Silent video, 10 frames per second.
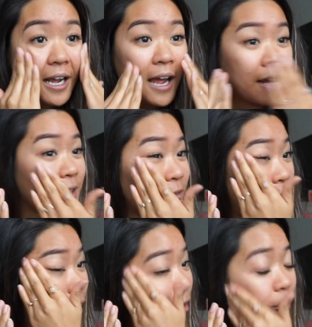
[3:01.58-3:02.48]
I hear
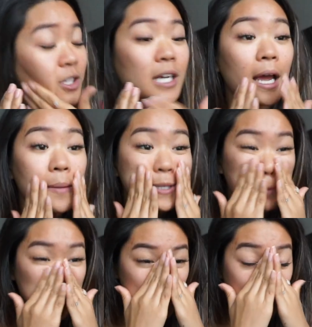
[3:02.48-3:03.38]
that all the time,
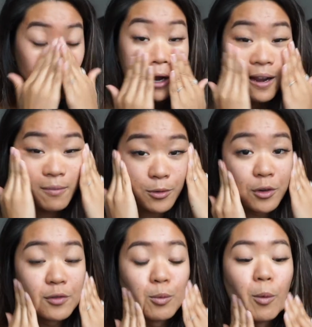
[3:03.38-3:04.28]
especially now that I've
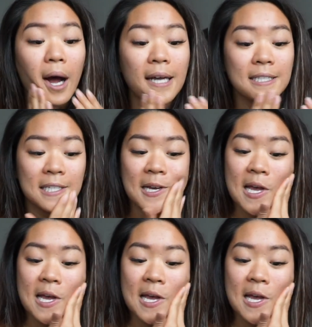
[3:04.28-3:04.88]
moved west,